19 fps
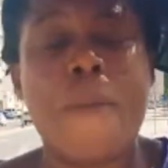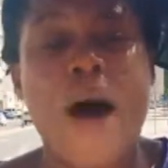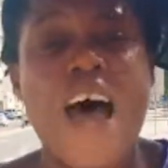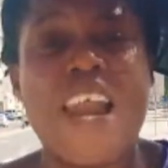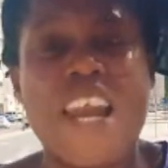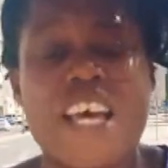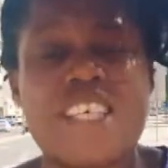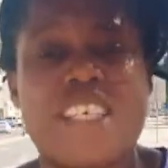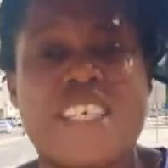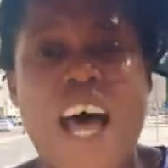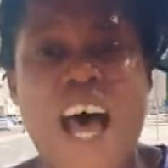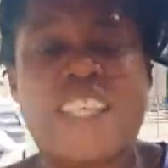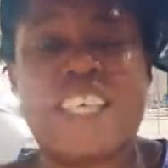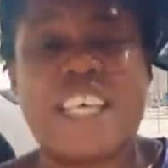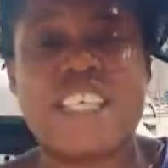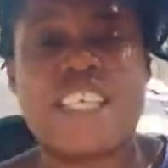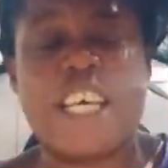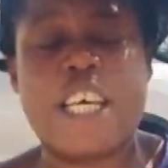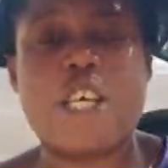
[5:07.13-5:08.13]
malice that
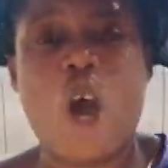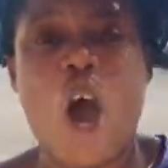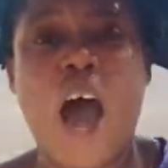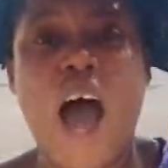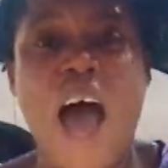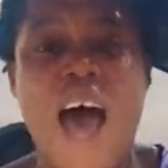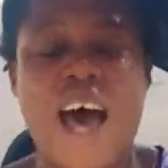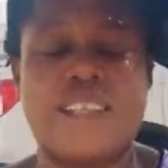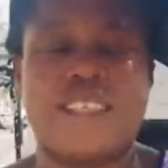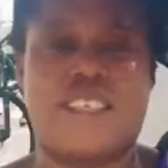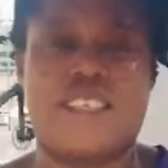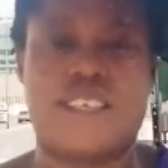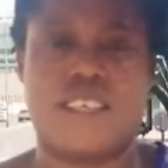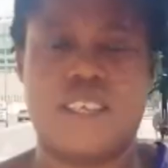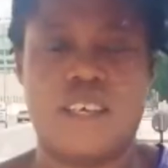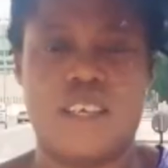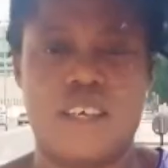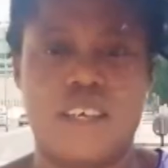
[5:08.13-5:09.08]
is in your hearts?